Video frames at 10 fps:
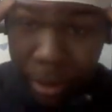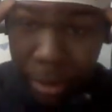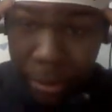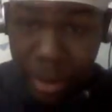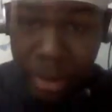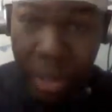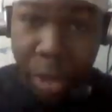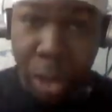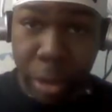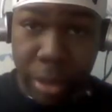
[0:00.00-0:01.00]
it means
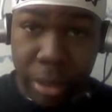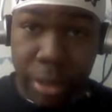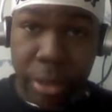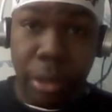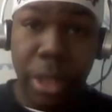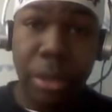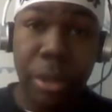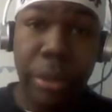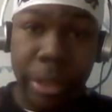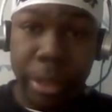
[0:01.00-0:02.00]
endurance. So I
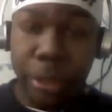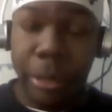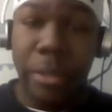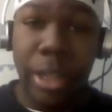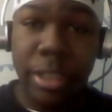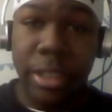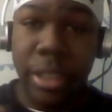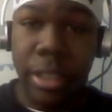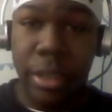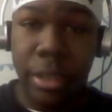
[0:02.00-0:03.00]
usually wear this whenever I
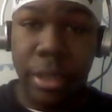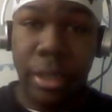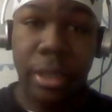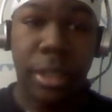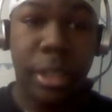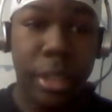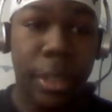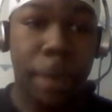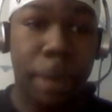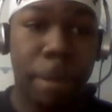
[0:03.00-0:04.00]
study.
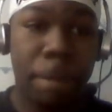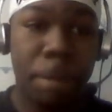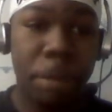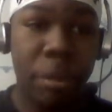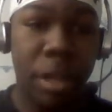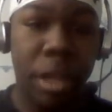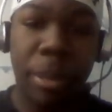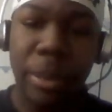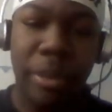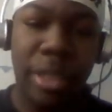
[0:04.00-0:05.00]
I
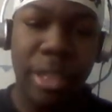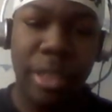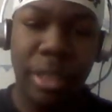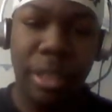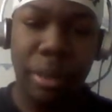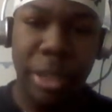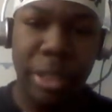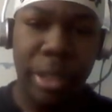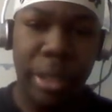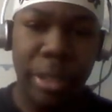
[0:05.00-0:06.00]
don't believe it has any
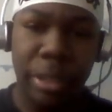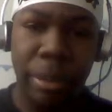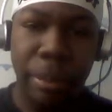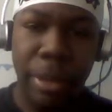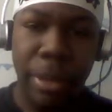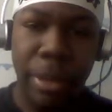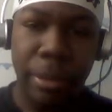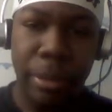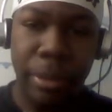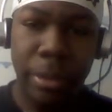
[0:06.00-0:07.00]
particular
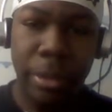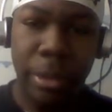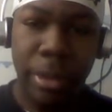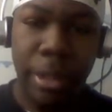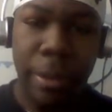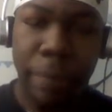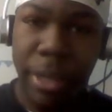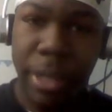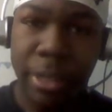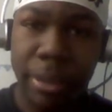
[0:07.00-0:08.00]
mythical
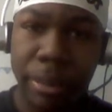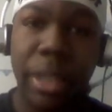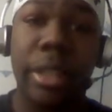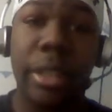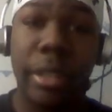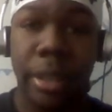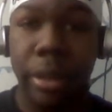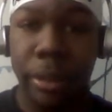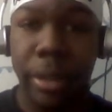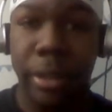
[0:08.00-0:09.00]
effects, but it does
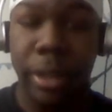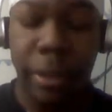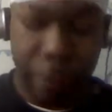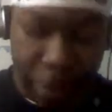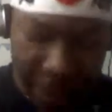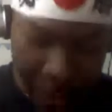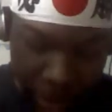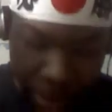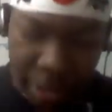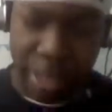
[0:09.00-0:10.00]
help me focus.
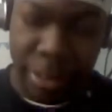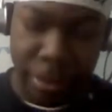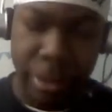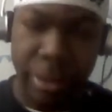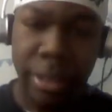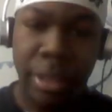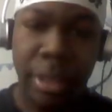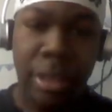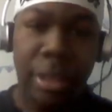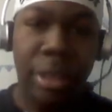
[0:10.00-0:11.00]
Okay, I gotta do this.
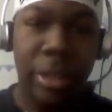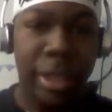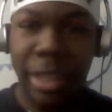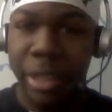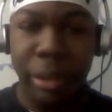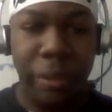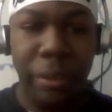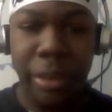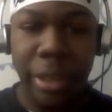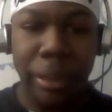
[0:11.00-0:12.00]
Like next week,
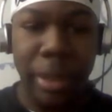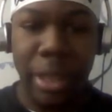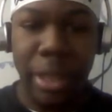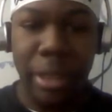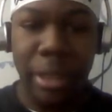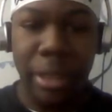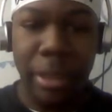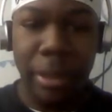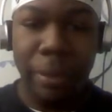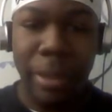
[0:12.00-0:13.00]
for example, I got
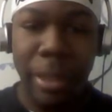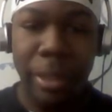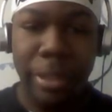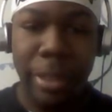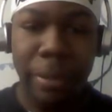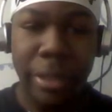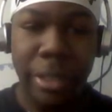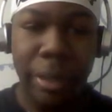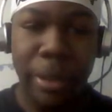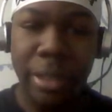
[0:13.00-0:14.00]
the final exam for
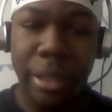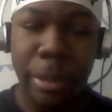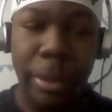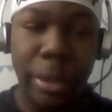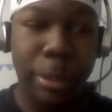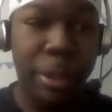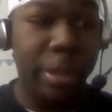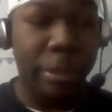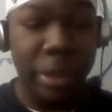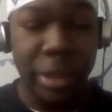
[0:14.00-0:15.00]
Japanese coming up,
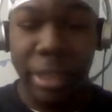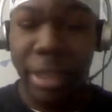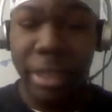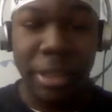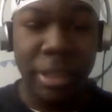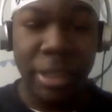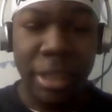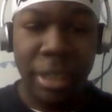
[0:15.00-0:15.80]
and I really gotta